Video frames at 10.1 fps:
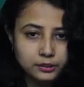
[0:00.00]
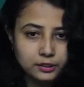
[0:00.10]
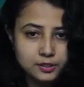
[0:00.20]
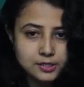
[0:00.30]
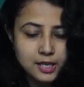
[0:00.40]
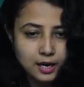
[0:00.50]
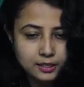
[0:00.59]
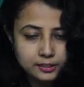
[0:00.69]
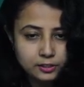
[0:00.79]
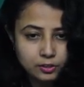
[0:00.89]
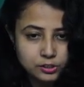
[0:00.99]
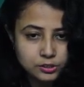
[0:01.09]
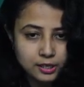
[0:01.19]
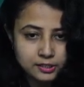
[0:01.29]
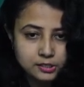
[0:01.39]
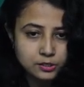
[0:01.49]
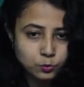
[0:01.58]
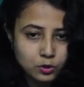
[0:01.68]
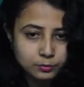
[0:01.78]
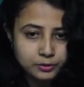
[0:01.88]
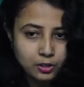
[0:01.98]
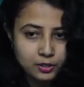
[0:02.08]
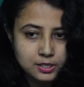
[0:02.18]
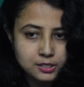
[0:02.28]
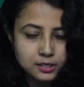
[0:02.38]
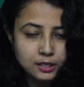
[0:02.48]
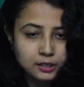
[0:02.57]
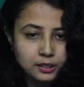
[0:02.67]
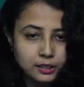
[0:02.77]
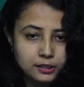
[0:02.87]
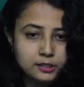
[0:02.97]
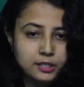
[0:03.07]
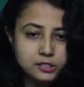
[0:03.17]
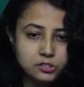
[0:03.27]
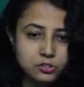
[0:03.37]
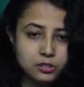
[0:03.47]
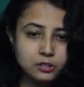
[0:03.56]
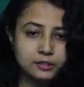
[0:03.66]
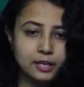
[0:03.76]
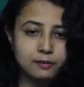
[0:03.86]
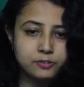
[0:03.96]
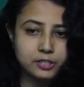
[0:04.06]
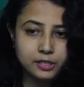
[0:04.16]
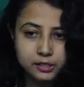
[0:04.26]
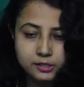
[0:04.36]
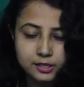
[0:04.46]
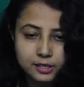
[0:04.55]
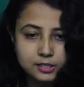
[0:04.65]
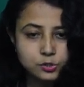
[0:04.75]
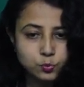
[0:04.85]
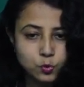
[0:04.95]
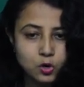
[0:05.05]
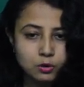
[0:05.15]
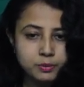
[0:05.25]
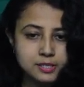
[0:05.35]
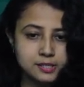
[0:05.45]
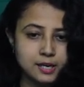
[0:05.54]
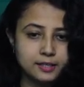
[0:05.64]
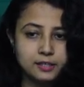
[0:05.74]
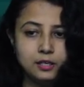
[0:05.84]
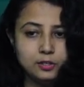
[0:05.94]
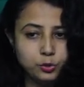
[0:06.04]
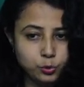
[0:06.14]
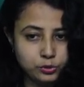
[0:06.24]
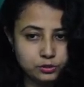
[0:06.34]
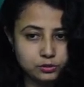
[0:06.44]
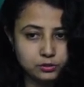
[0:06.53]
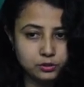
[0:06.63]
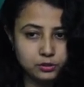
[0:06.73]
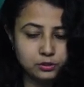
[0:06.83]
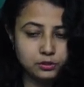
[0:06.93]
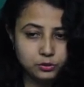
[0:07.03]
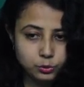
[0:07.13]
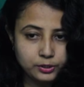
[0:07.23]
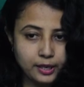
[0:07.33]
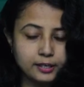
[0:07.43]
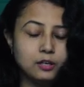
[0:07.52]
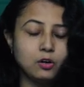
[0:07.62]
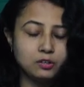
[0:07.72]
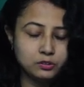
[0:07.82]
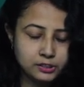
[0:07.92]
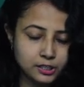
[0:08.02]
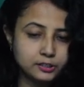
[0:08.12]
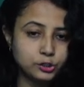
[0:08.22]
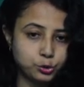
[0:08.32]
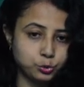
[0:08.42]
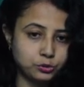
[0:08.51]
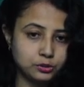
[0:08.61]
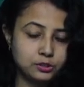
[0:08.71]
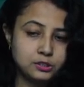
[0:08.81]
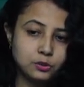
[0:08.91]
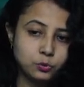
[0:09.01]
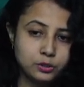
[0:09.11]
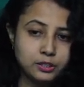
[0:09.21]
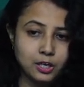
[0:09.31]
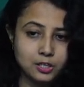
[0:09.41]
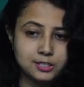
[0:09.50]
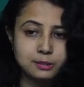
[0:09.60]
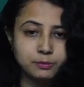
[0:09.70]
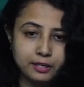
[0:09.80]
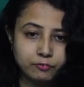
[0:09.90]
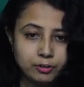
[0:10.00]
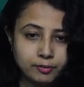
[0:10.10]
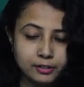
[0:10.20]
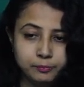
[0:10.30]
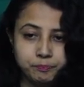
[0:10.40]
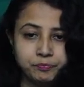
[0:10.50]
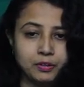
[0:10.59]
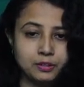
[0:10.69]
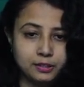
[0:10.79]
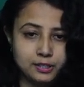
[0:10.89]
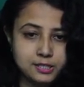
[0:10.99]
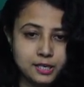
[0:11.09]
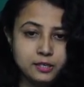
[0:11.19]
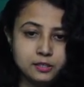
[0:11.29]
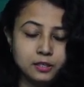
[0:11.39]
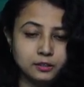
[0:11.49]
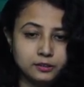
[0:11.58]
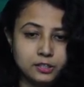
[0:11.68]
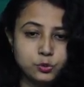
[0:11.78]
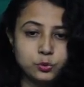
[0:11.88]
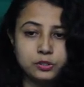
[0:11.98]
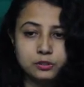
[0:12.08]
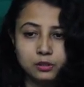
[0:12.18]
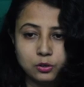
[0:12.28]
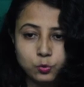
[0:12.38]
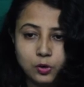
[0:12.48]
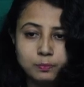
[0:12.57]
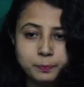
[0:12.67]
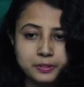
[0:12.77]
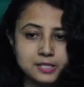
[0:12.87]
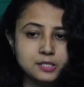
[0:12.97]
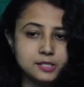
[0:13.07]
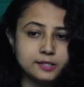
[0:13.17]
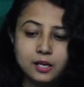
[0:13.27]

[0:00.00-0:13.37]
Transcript: is the early theories that is the worm theories. In this theory they have said there is worm inside the root root canal or inside the tooth. This is the only concept they have given. They say there is only, uh, worm present in the